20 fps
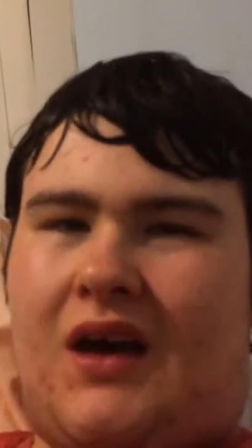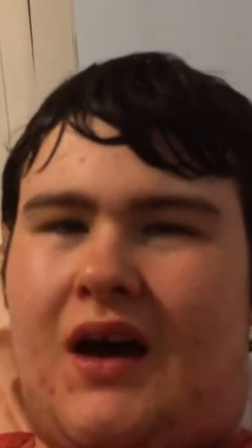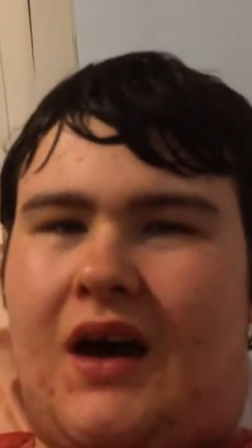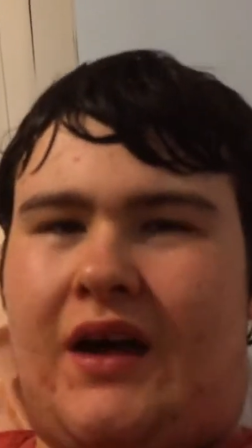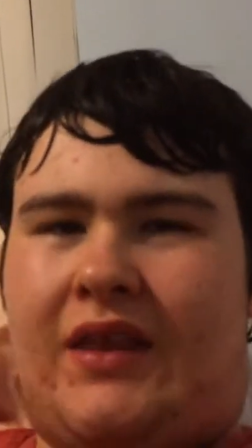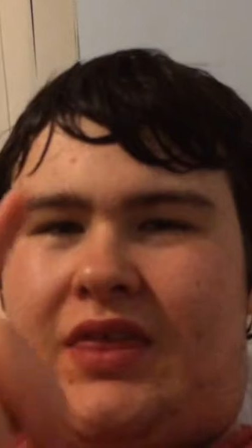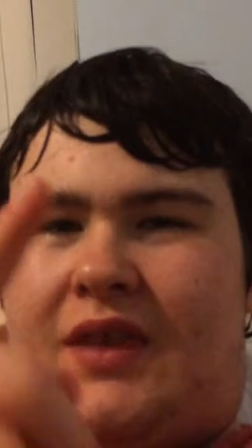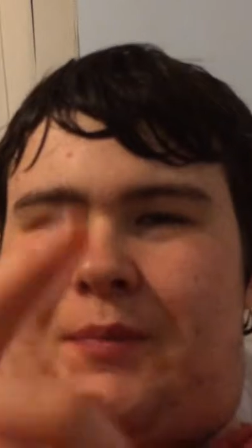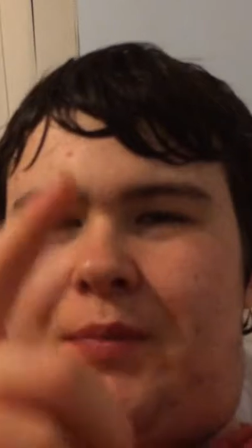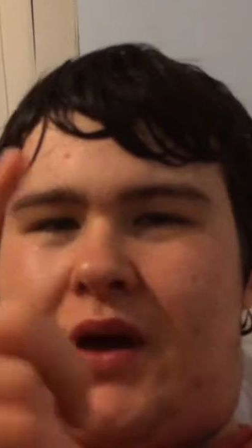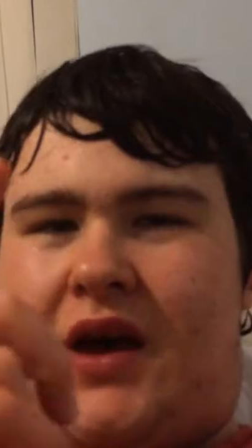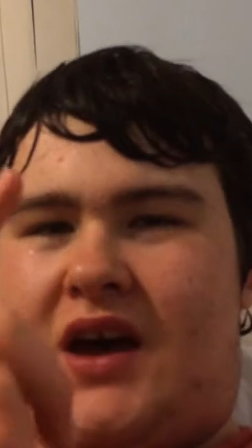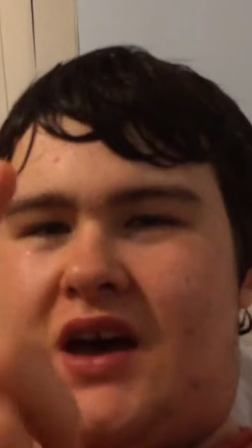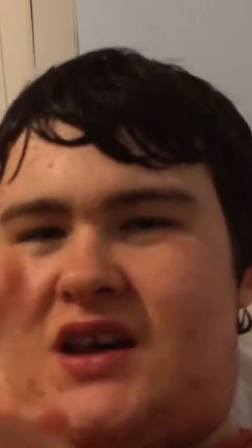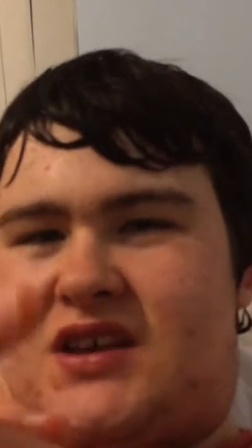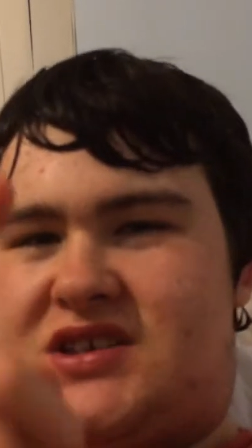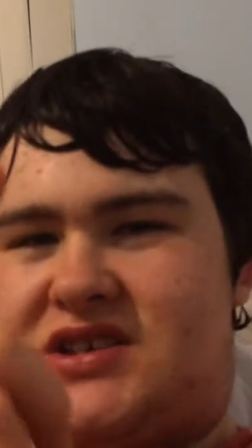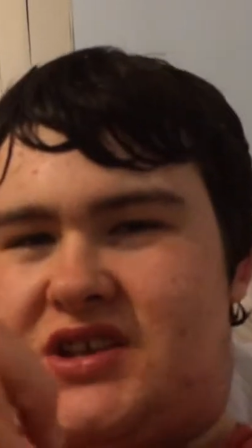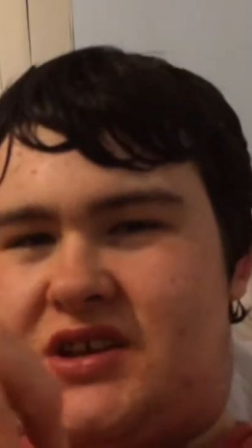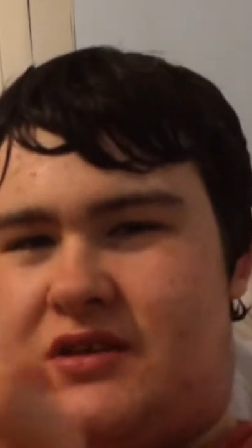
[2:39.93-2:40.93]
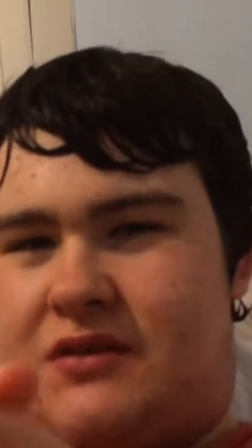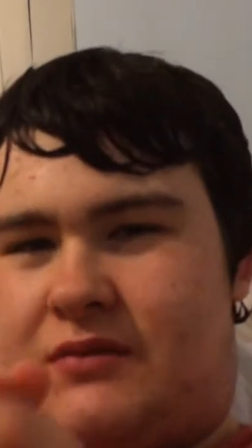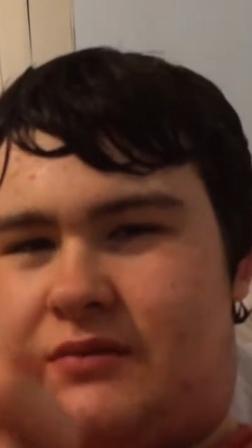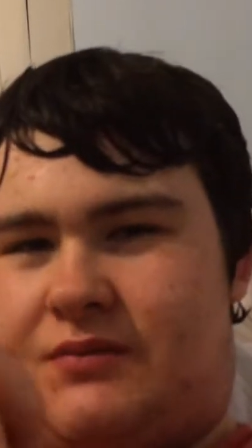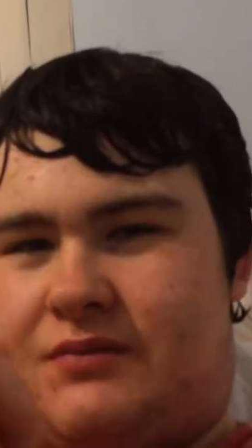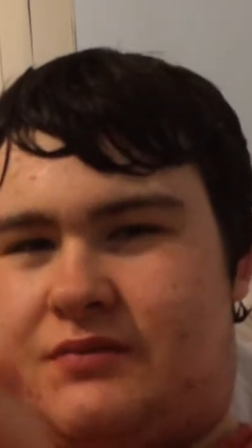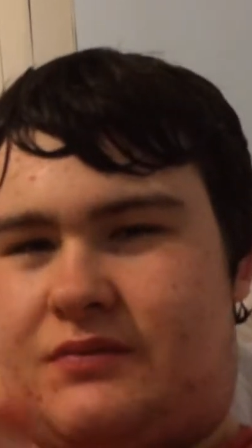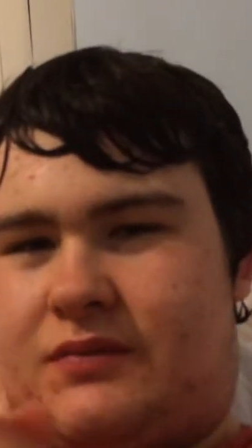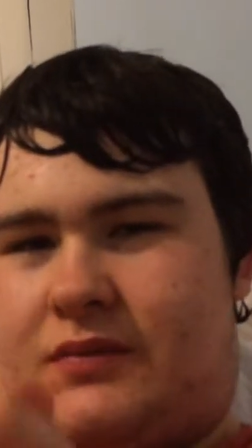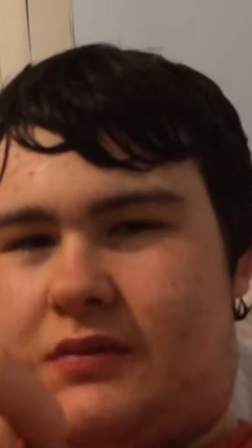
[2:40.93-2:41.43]
And the
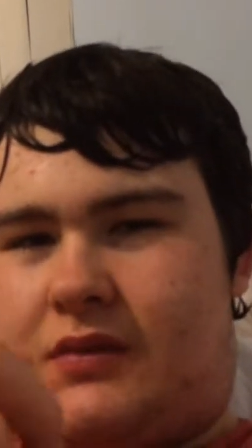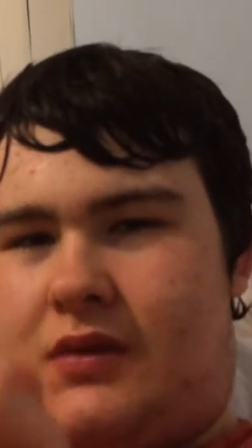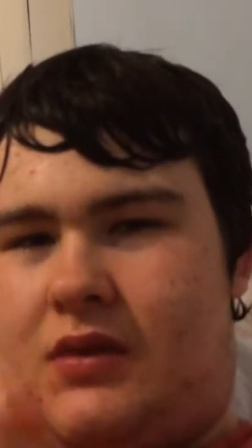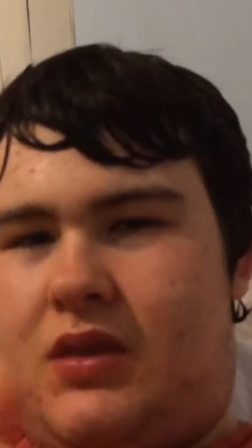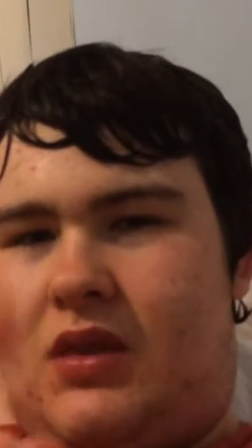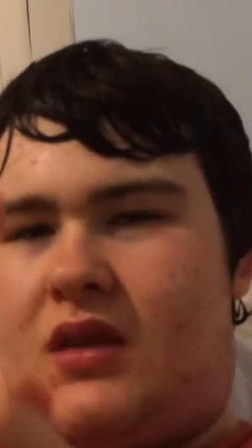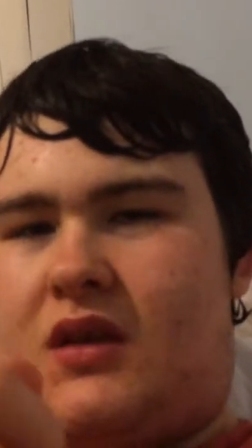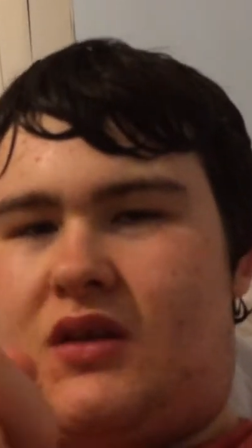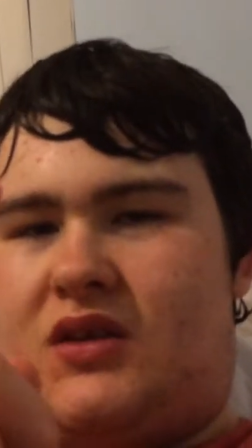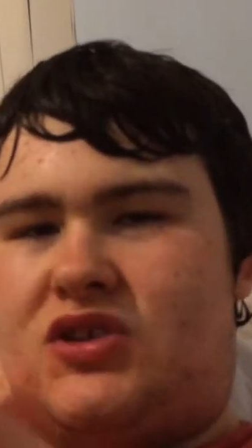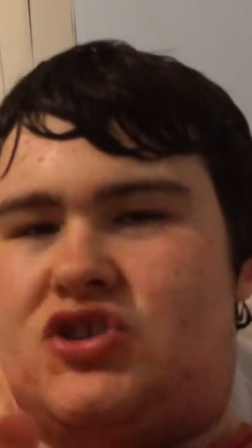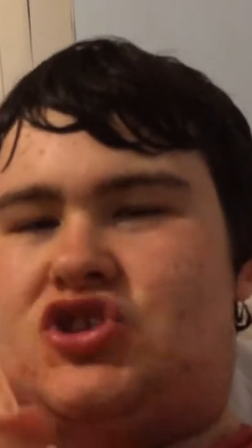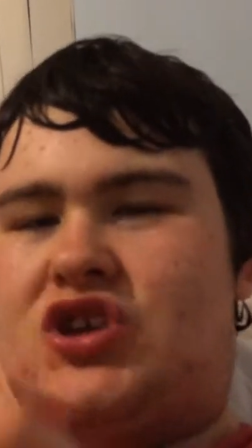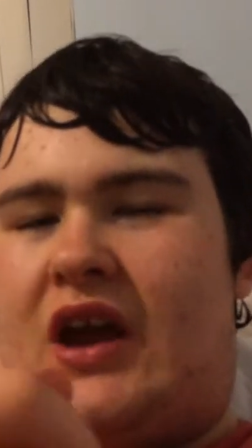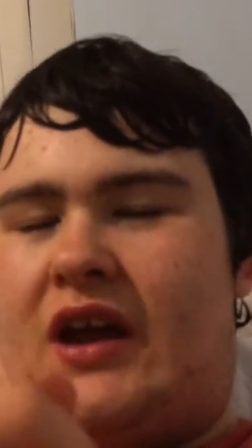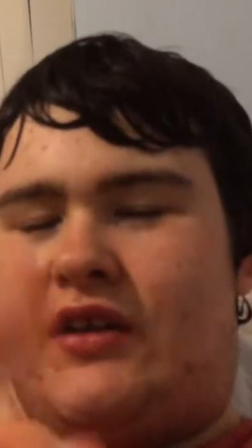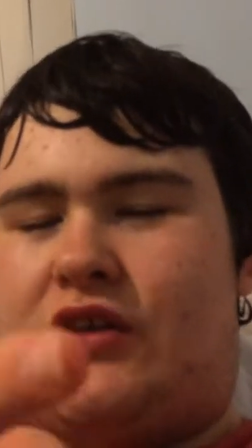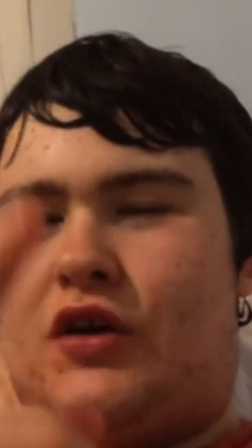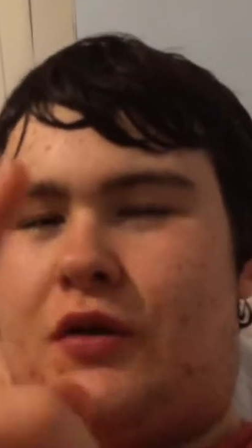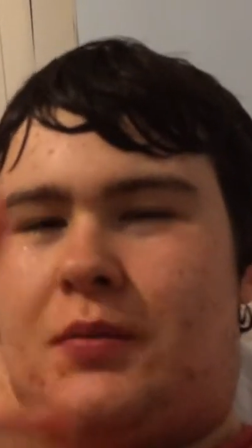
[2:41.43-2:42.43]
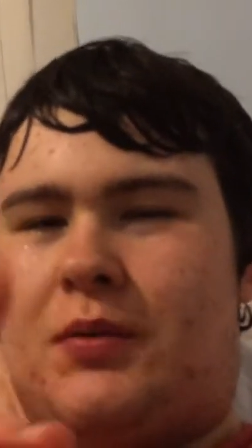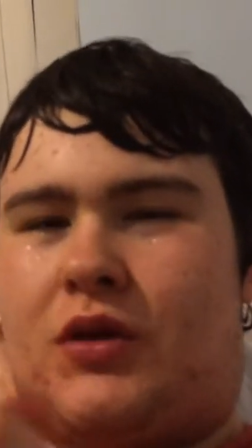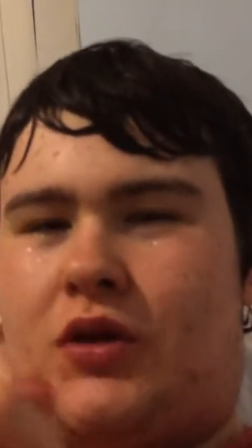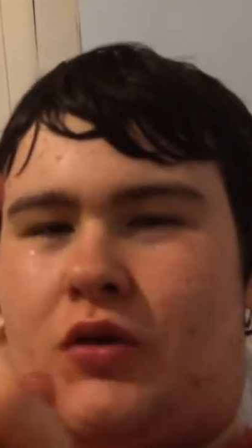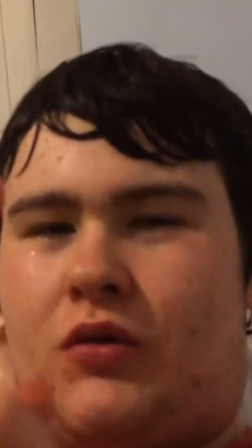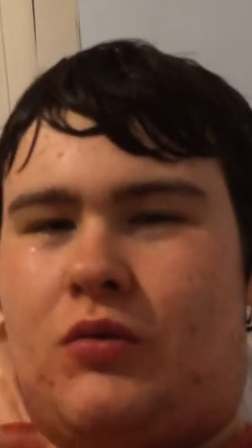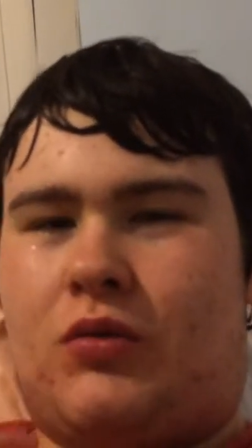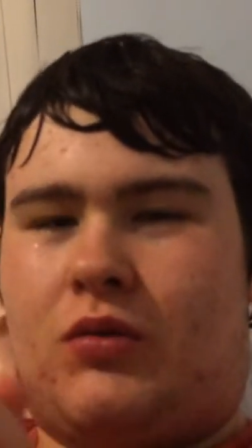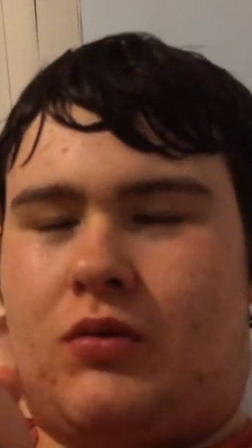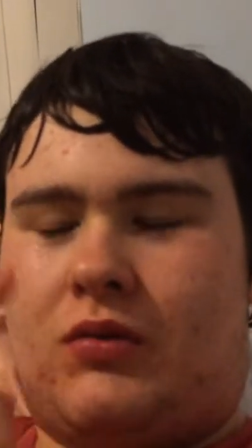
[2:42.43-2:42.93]
person,
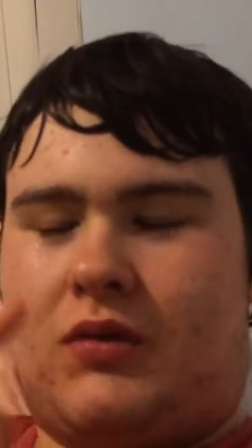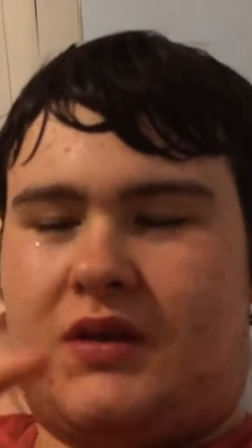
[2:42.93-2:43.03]
JW,